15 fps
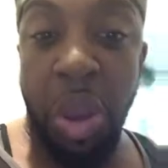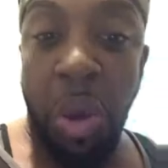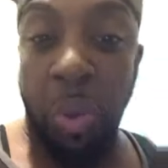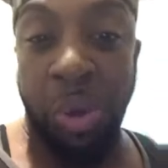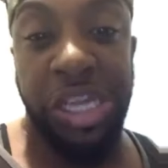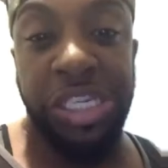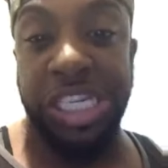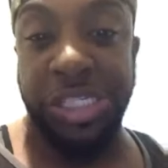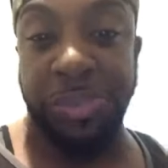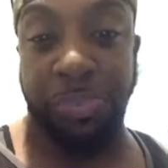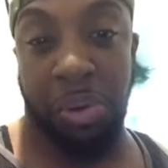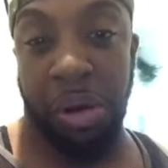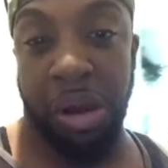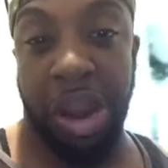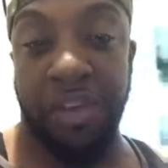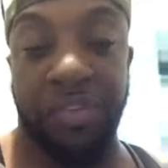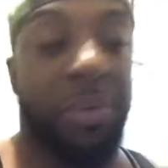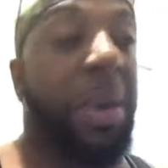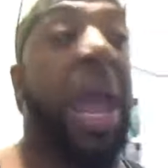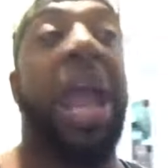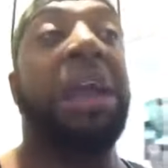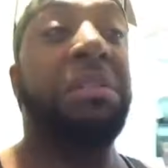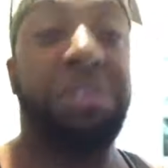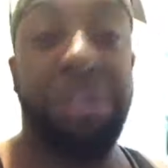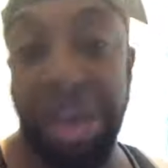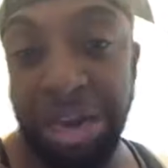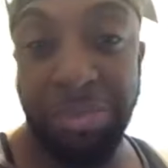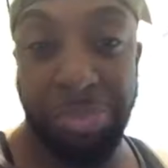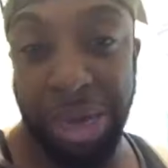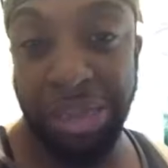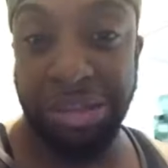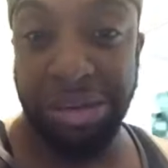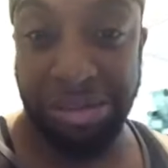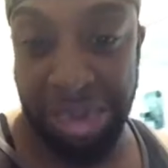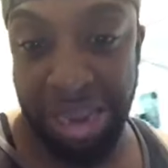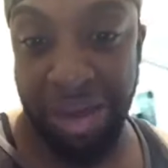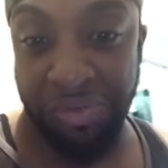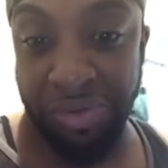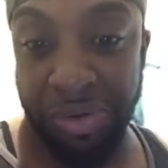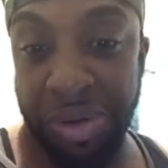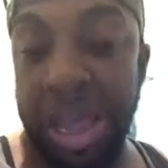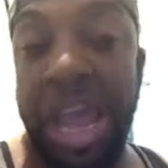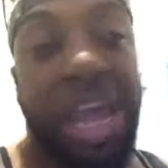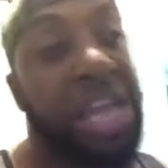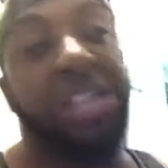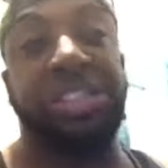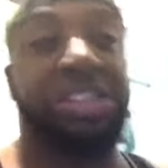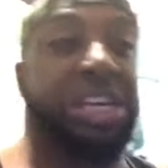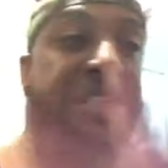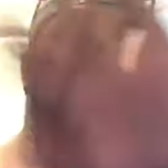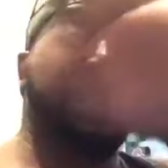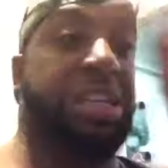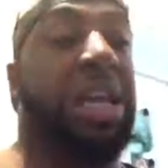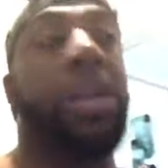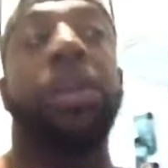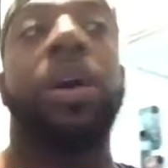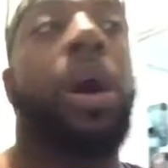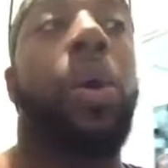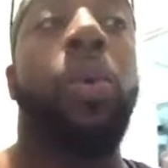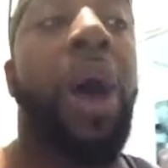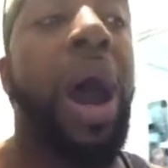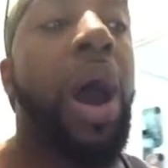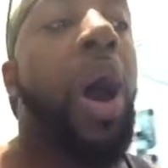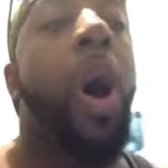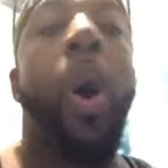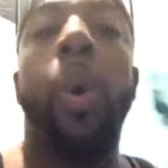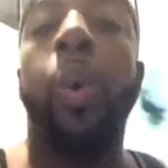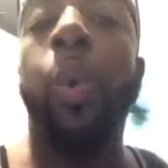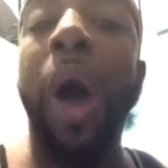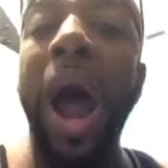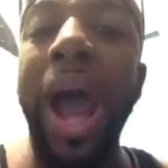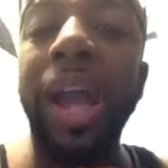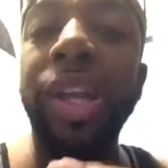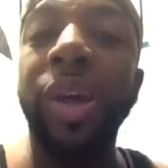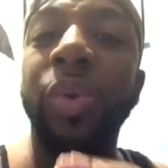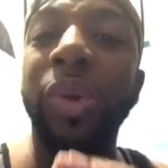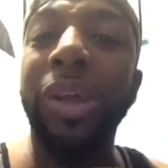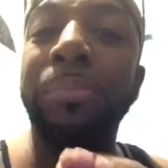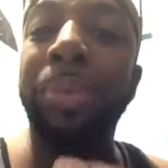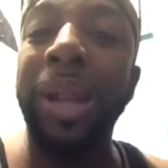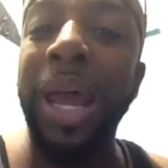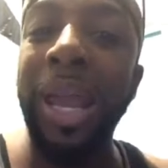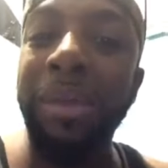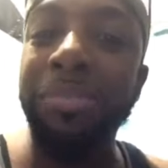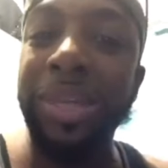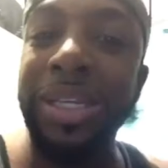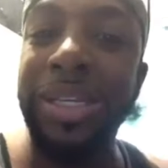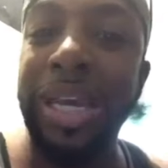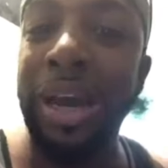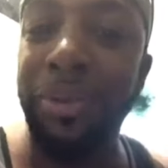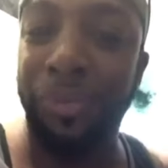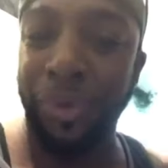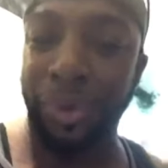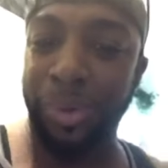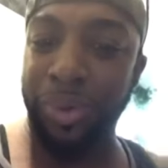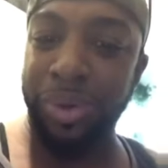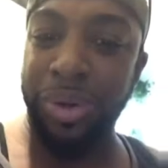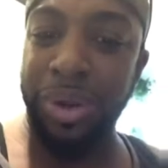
We just praying from ain't nothing but the devil. It's just the de- no. Why? Why do we blame the devil?